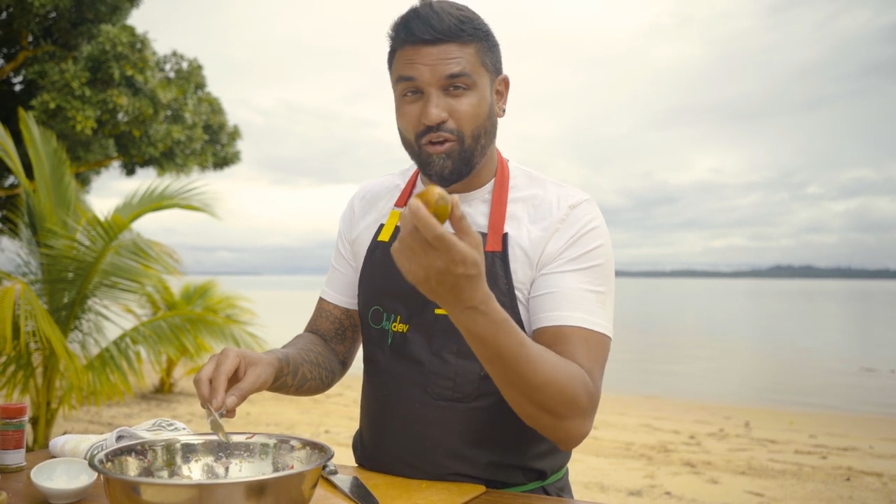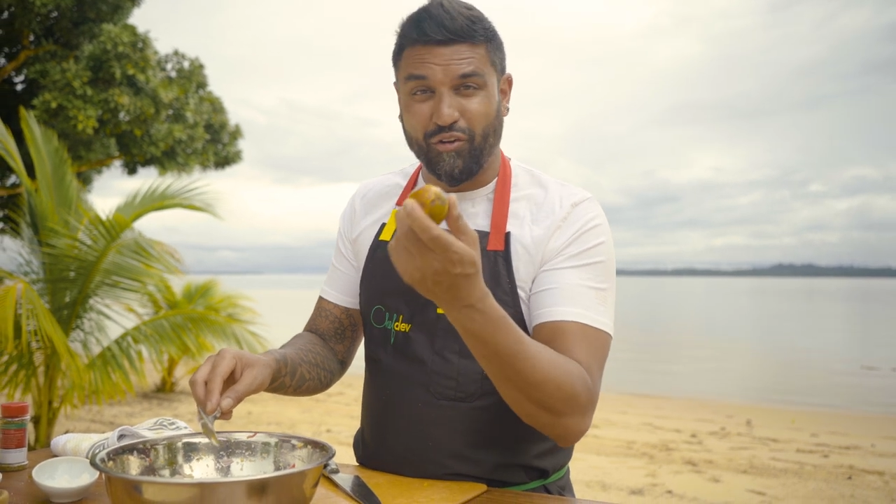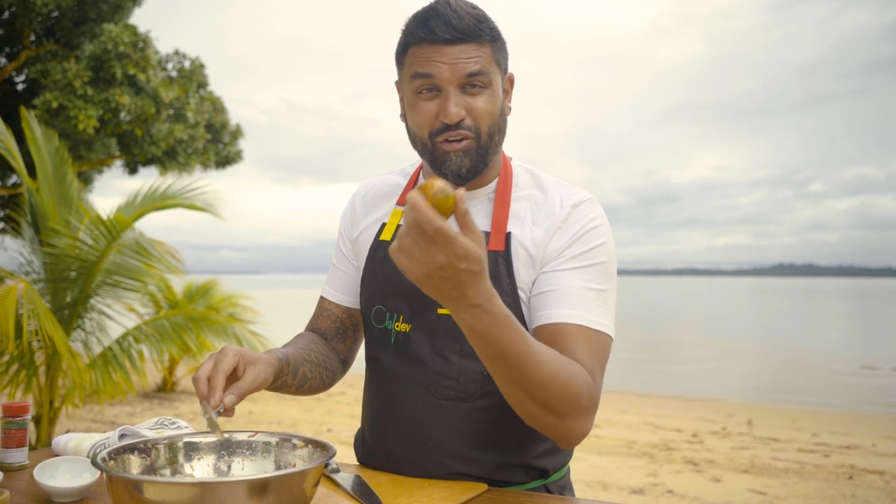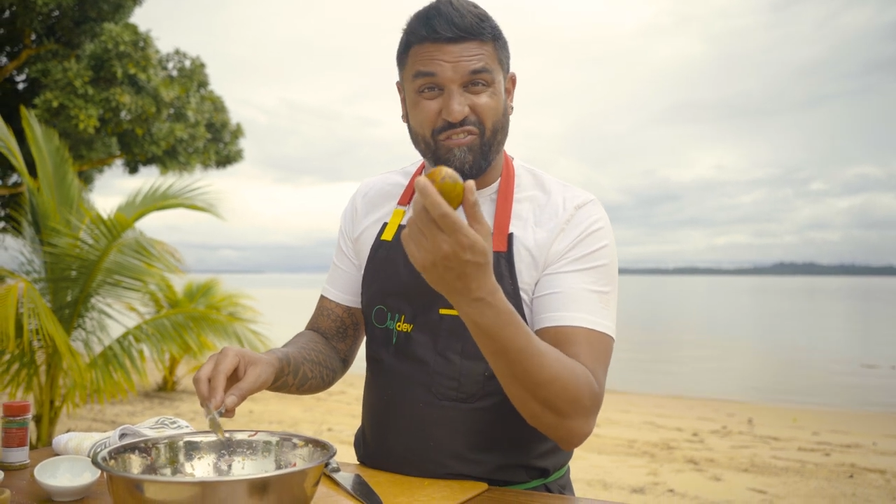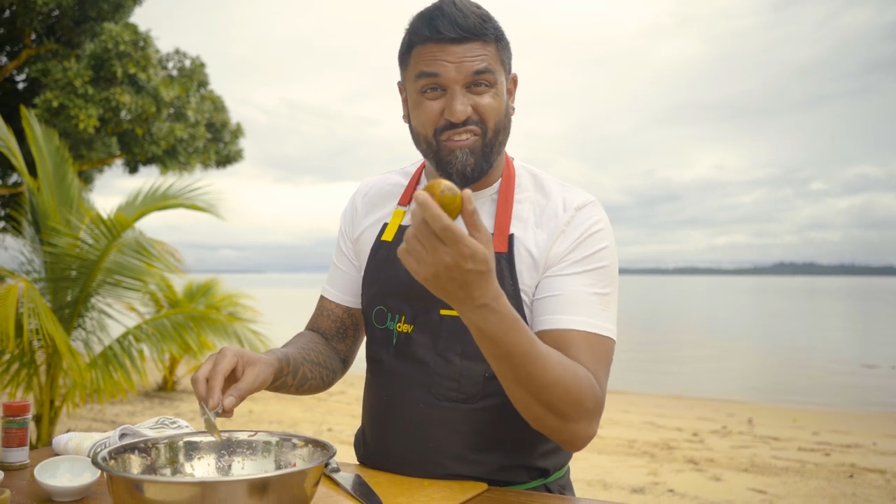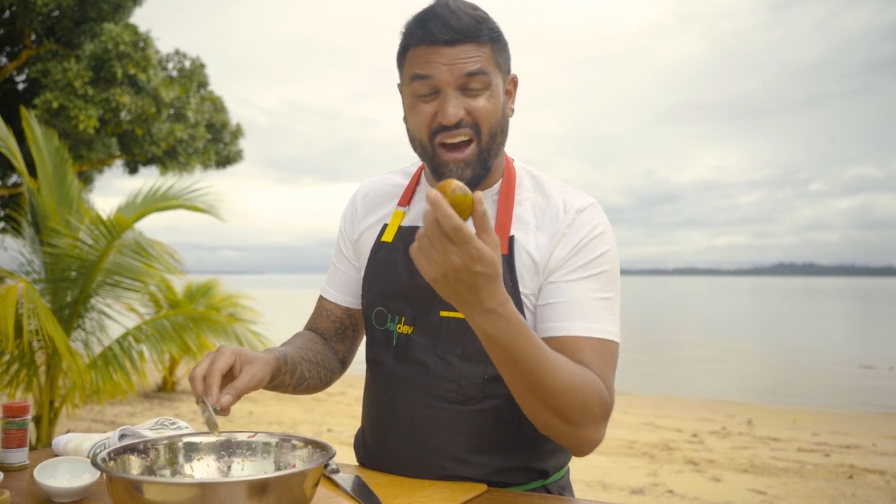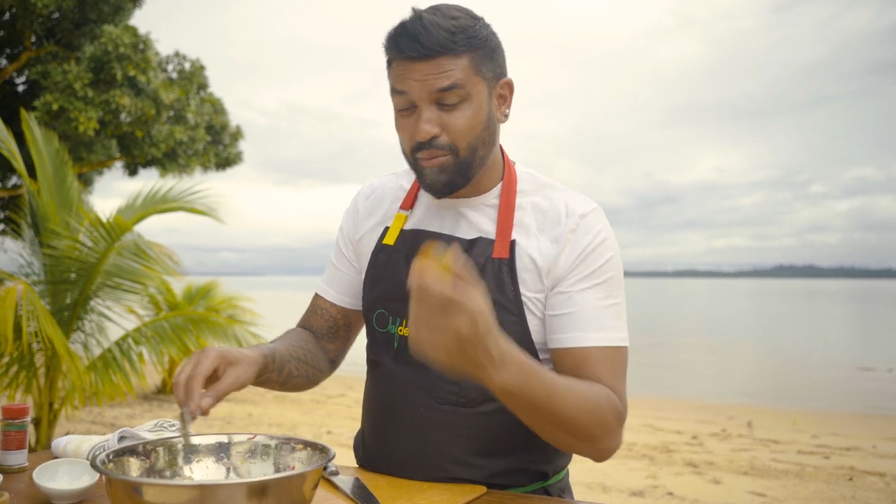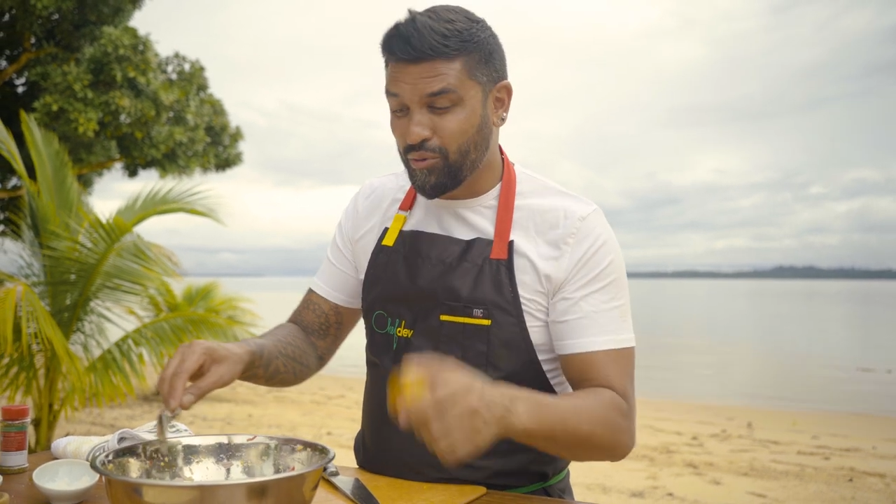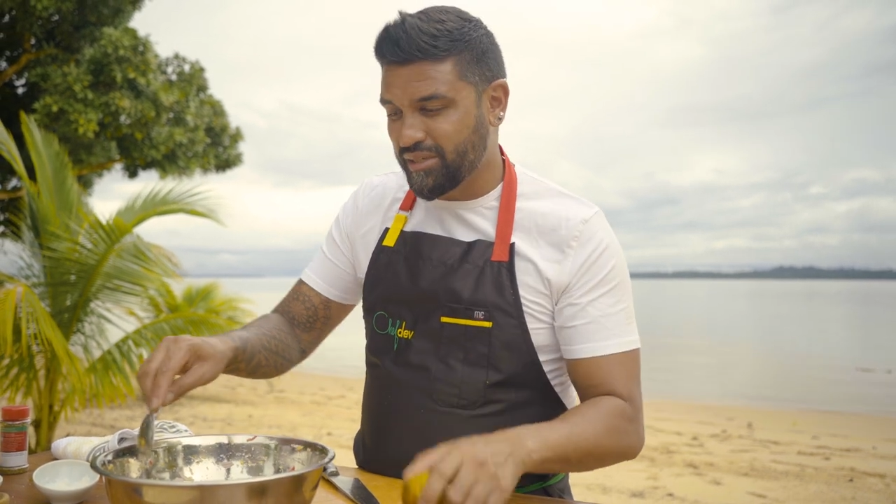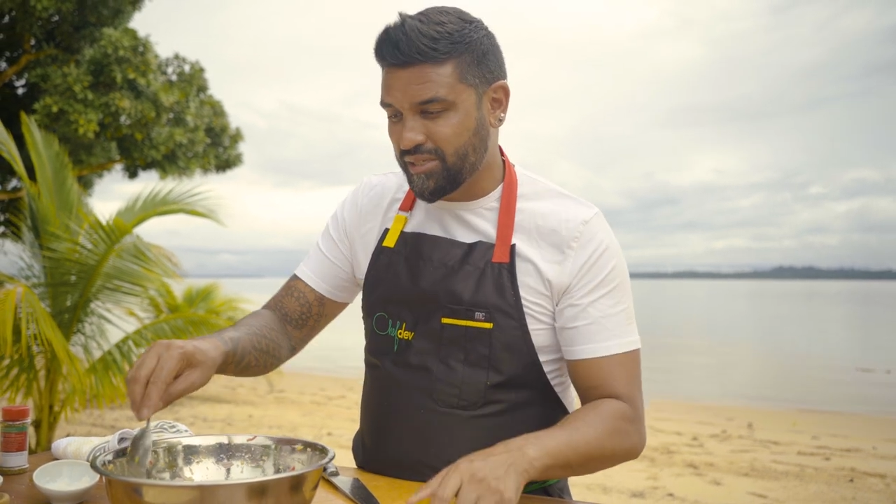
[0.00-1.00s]
very
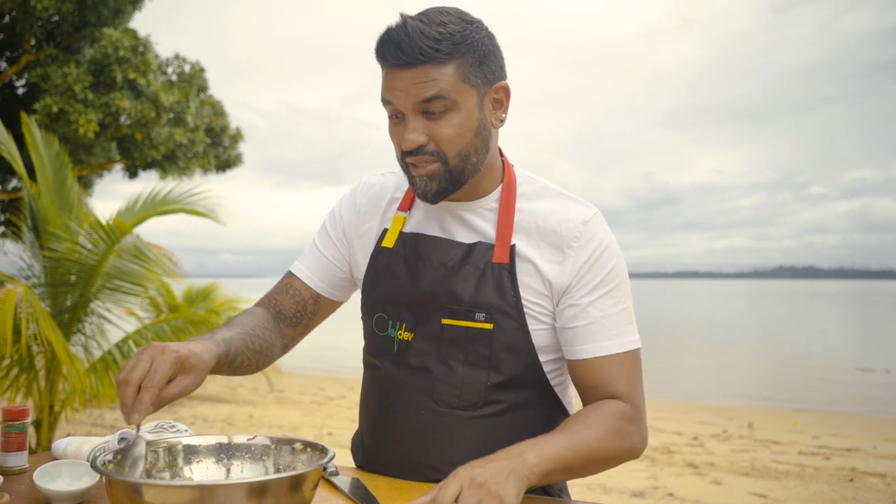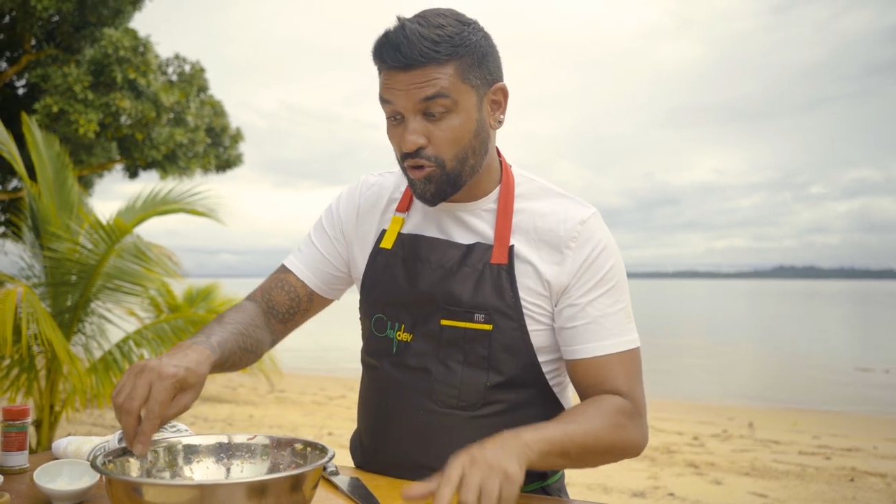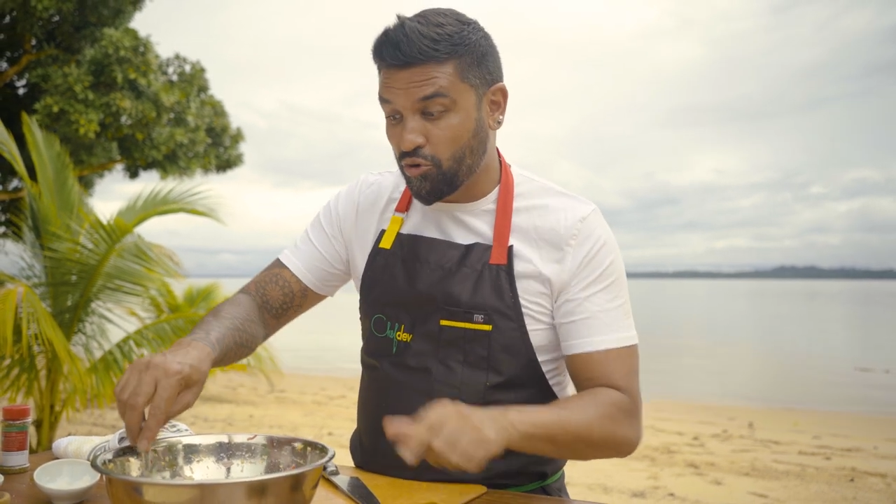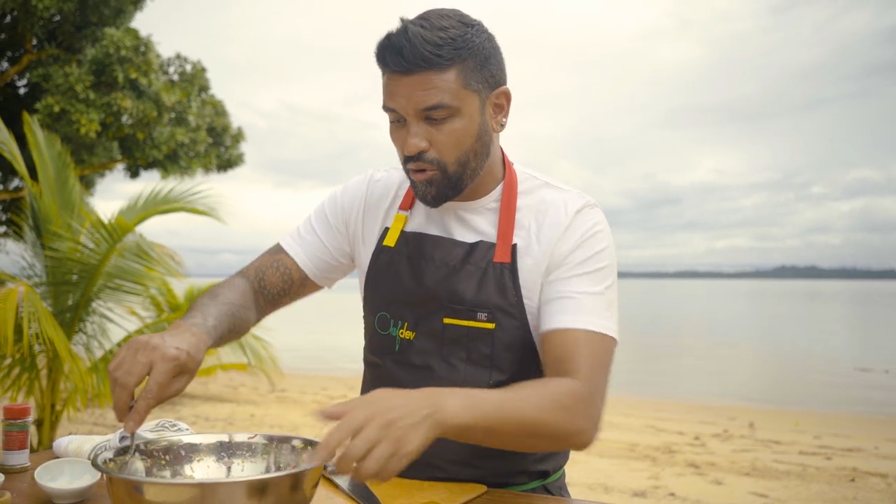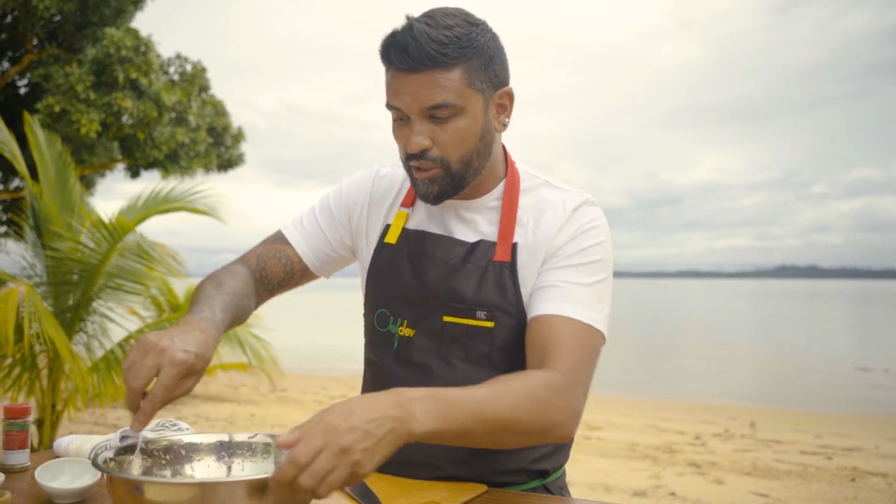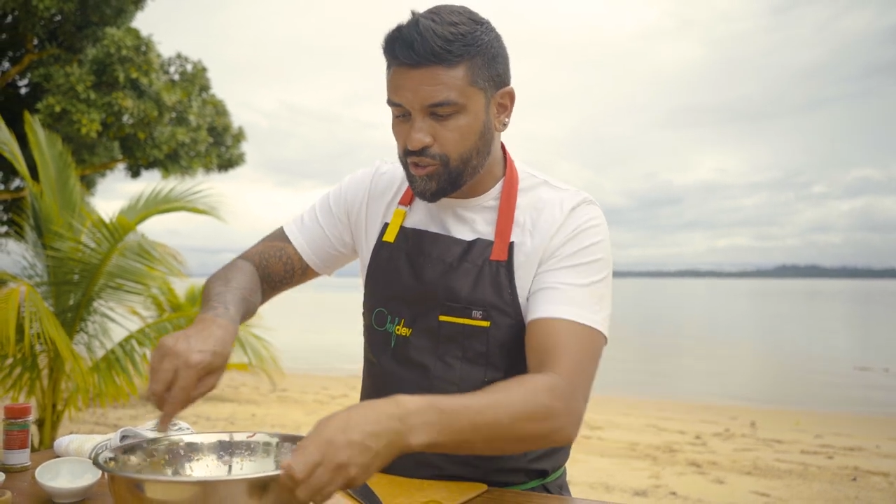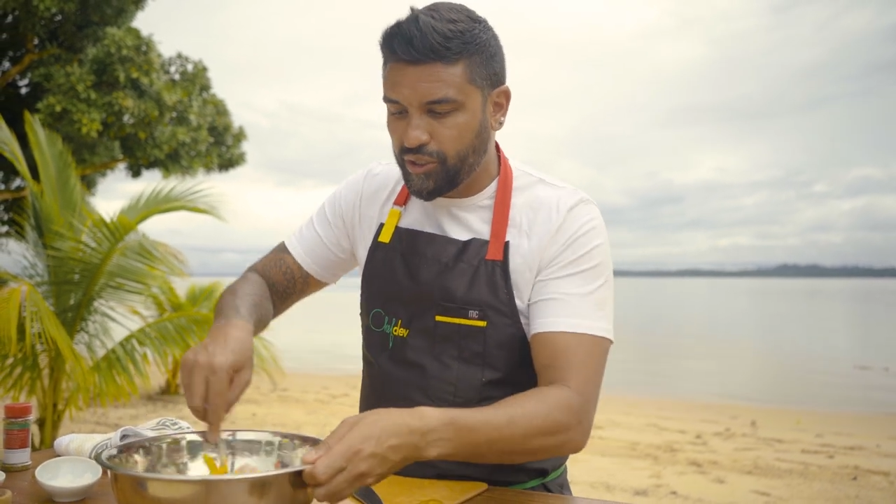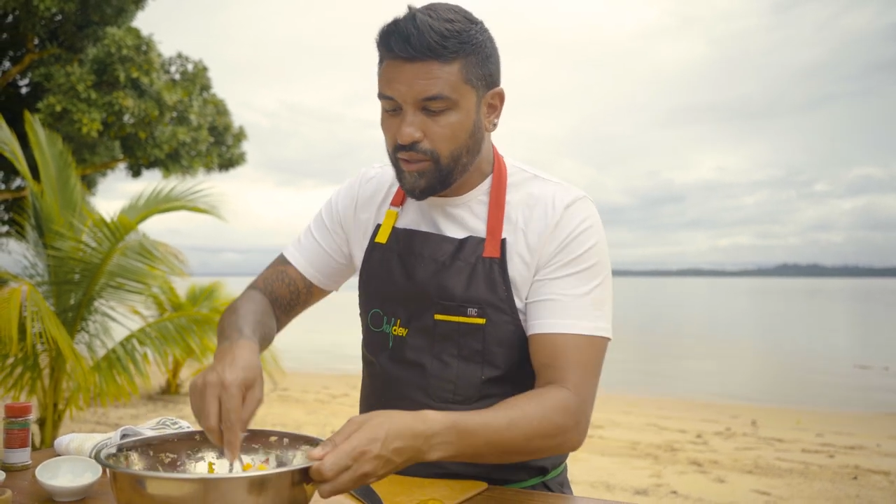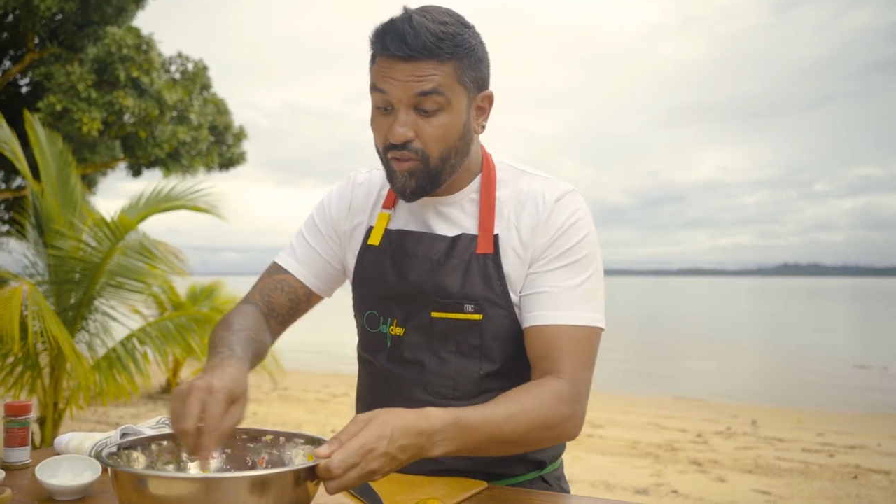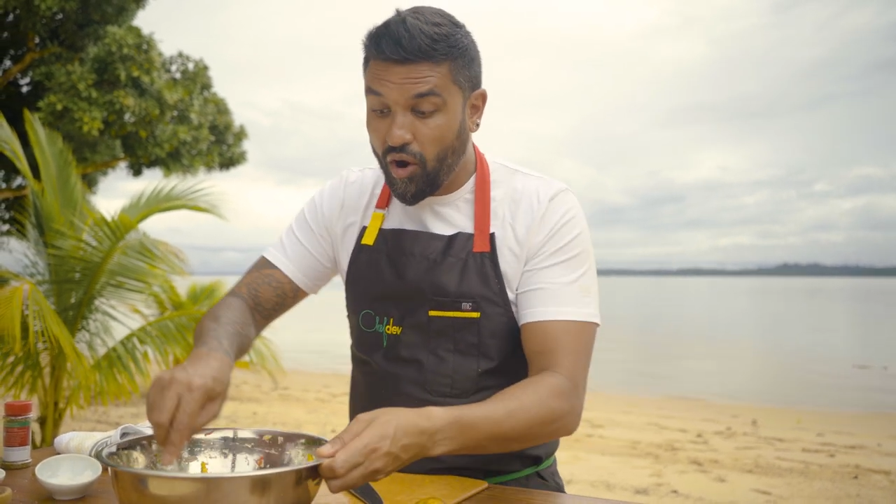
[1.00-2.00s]
fibrous and crunchy,